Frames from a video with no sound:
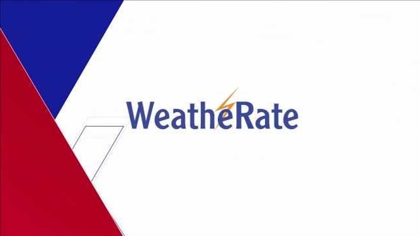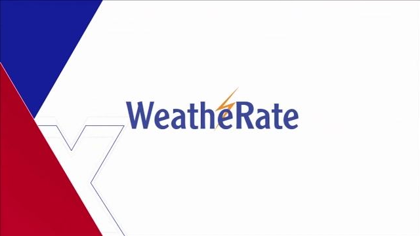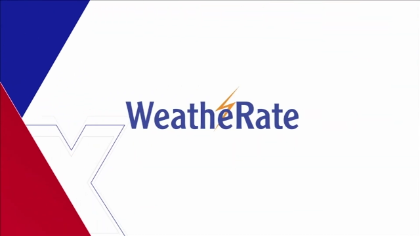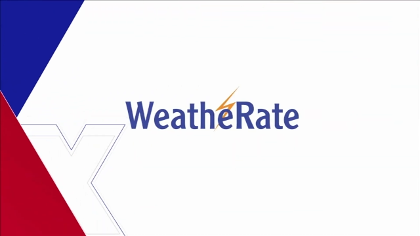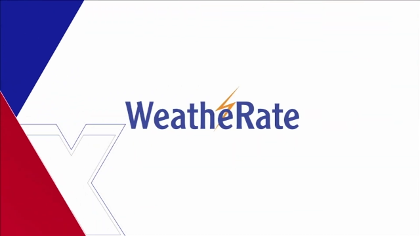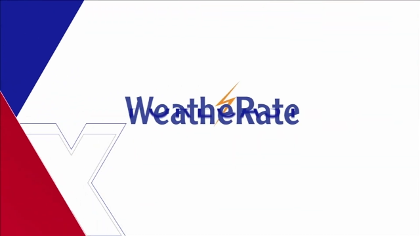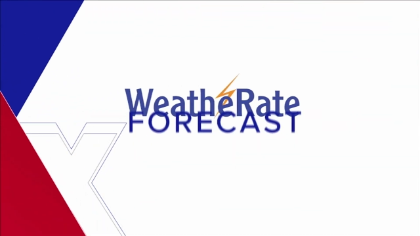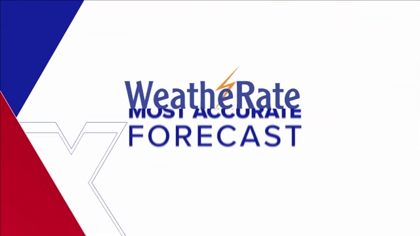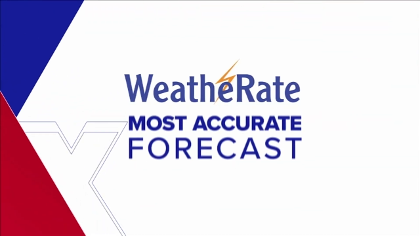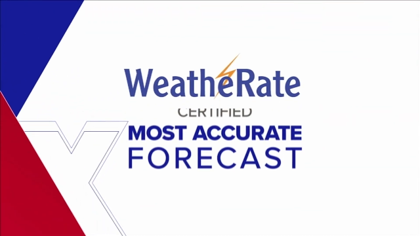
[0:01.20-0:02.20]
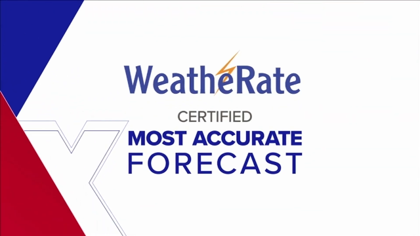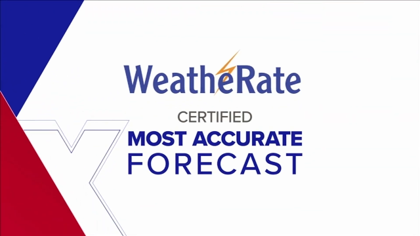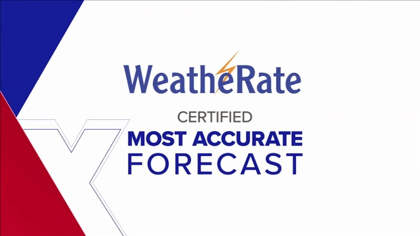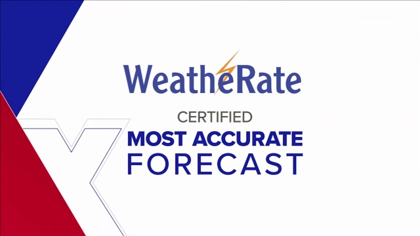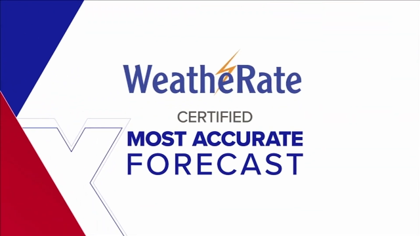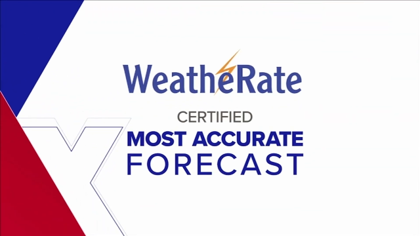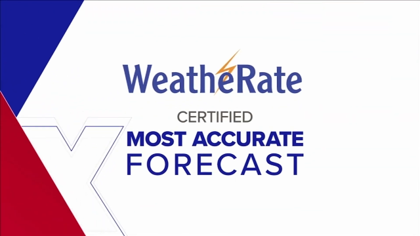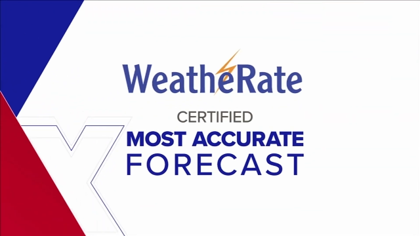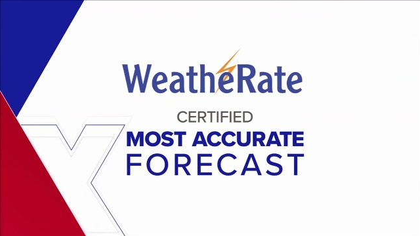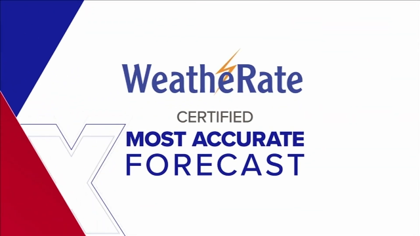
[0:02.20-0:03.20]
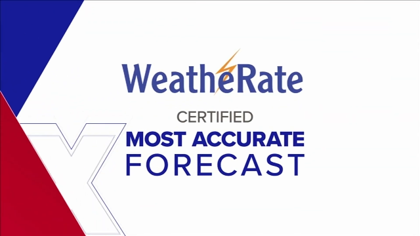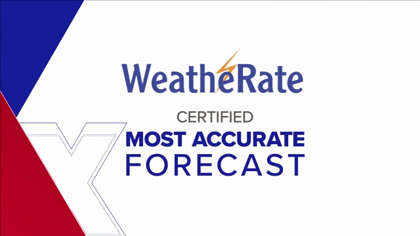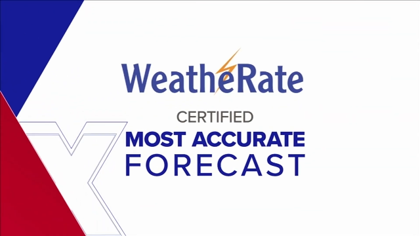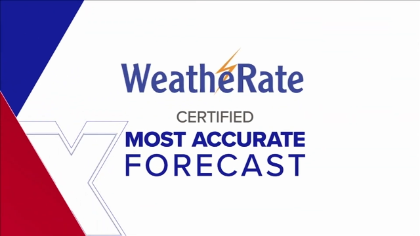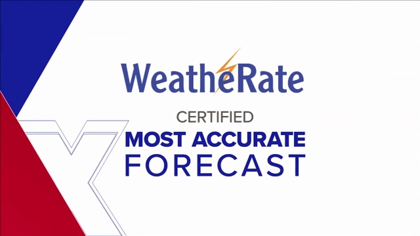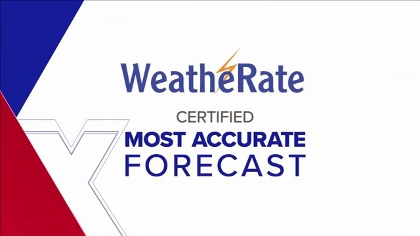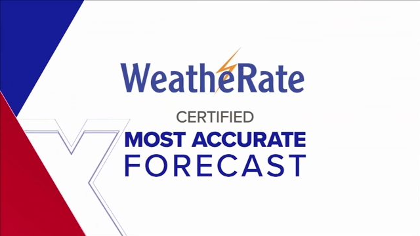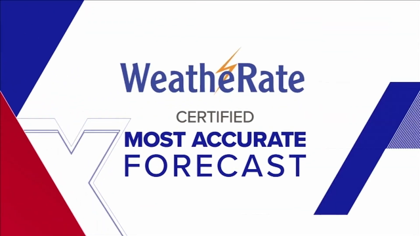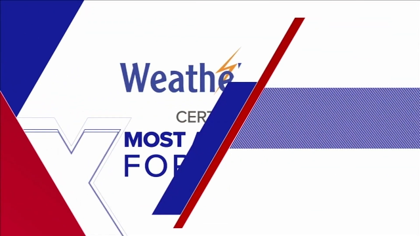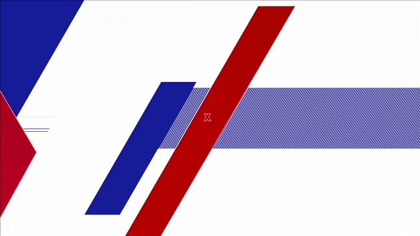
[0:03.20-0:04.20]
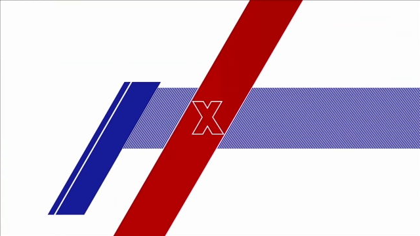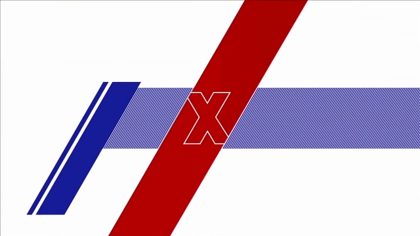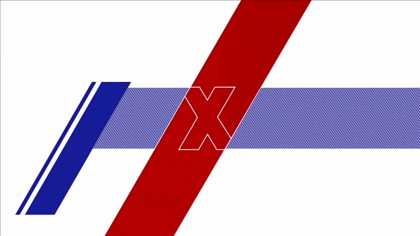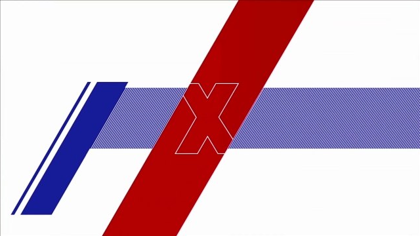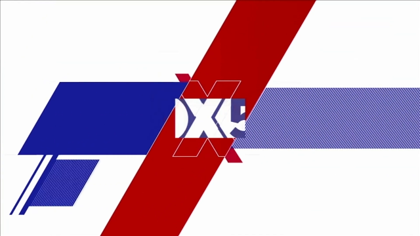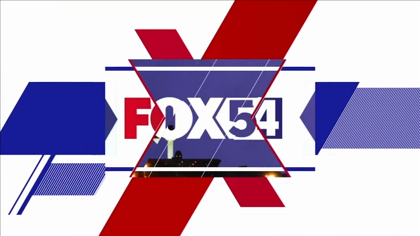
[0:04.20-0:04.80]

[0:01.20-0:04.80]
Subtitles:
Nobody's mouth can be seen.